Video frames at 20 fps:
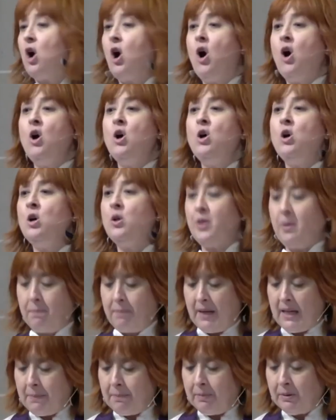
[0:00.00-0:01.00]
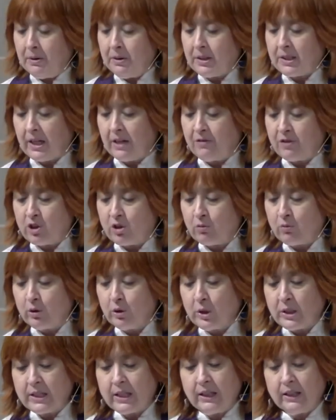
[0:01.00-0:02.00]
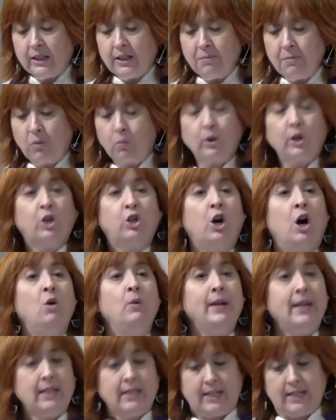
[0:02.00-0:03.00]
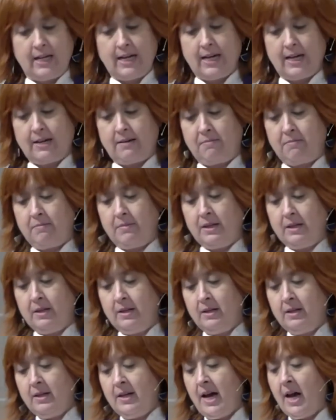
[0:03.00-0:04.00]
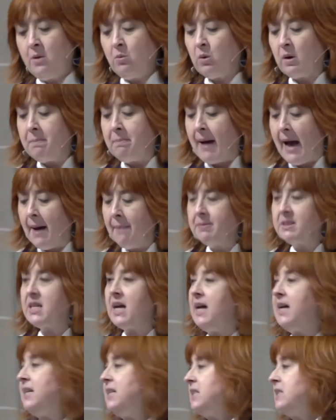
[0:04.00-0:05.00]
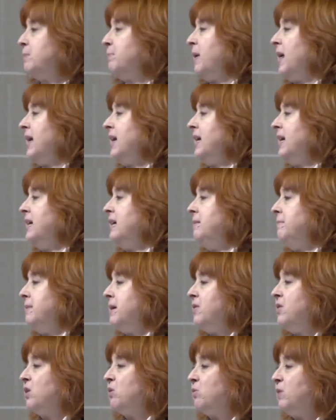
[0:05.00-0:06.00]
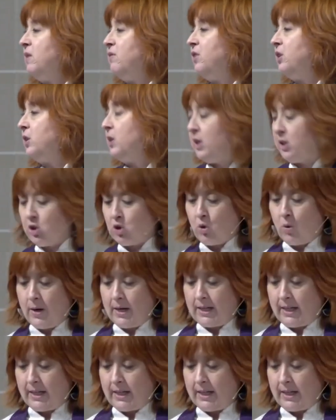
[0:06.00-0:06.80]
and all the peoples of Jerusalem were going to him and were baptized by him in the river